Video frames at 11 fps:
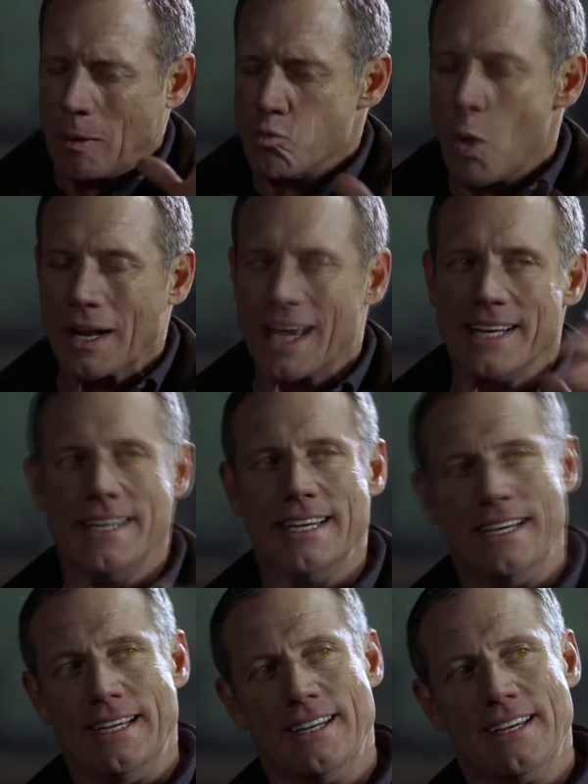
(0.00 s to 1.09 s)
But what I
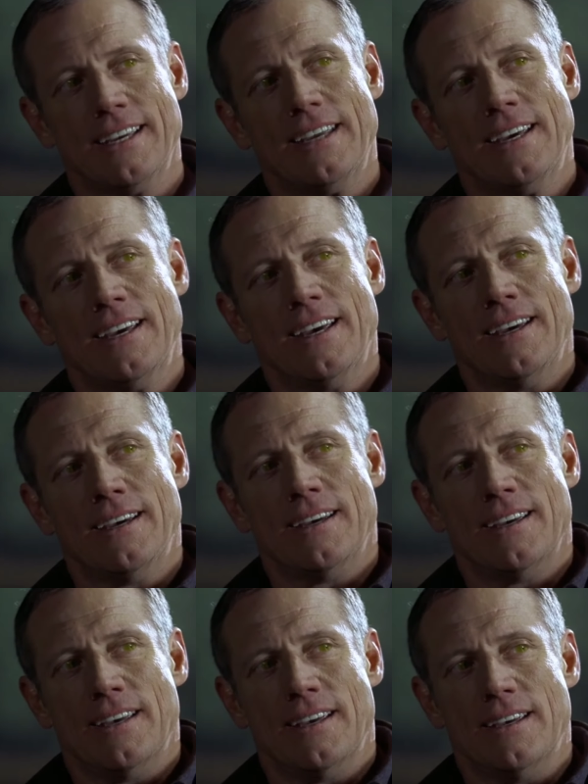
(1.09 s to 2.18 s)
need
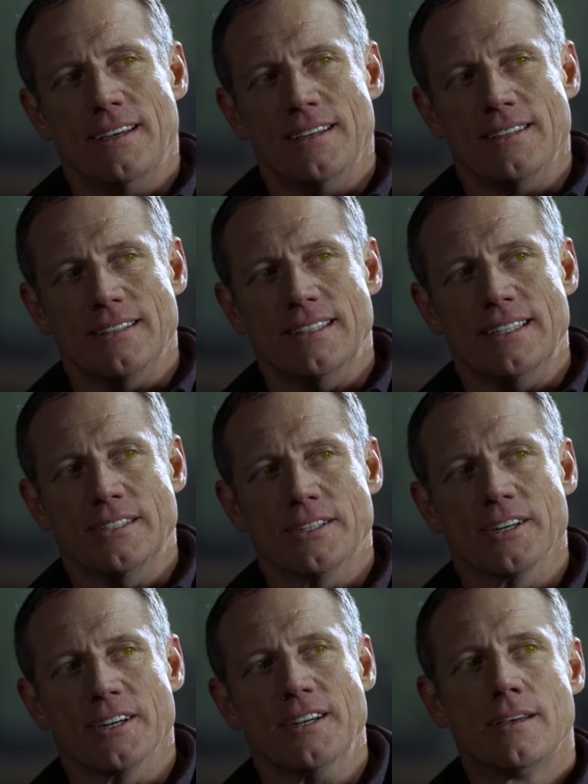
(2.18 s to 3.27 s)
is a
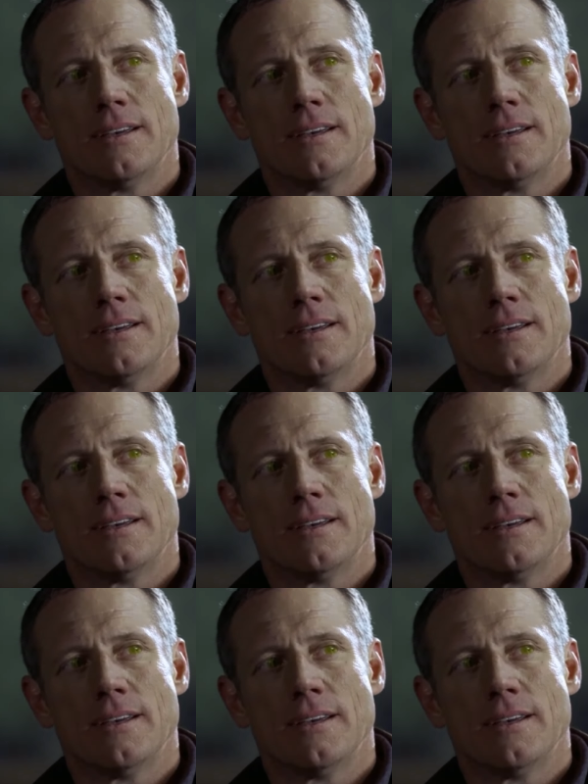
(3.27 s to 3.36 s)
leader.